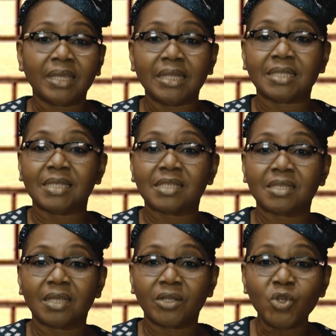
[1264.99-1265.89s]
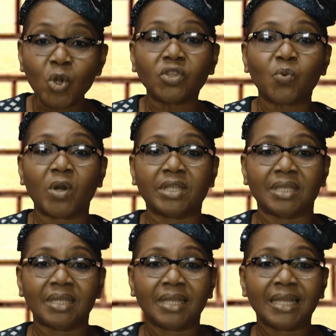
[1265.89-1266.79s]
It is noteworthy
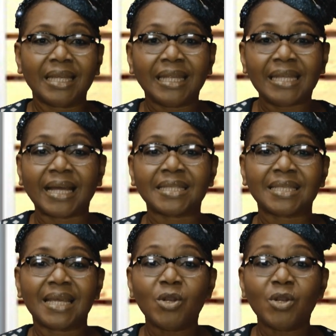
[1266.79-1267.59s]
that